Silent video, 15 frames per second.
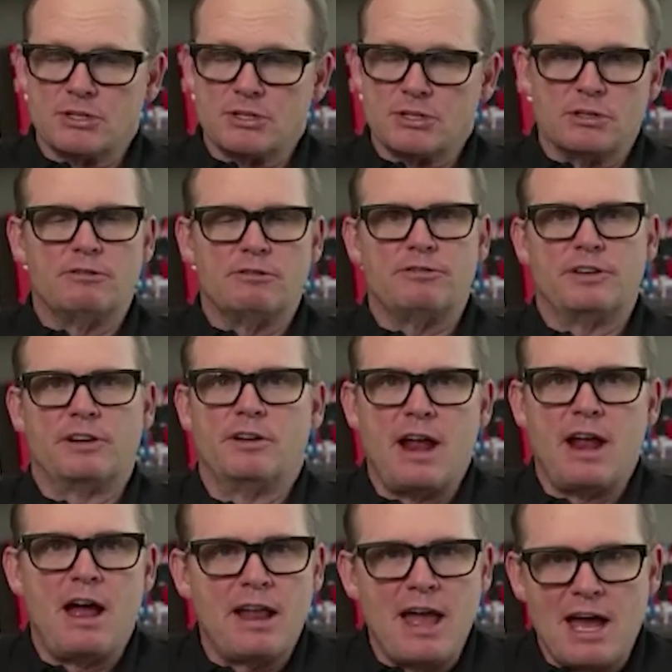or
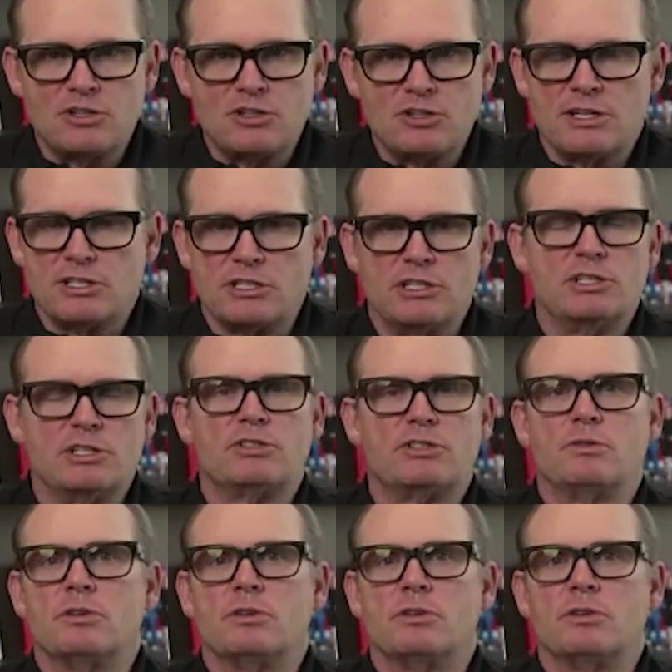figure out addresses.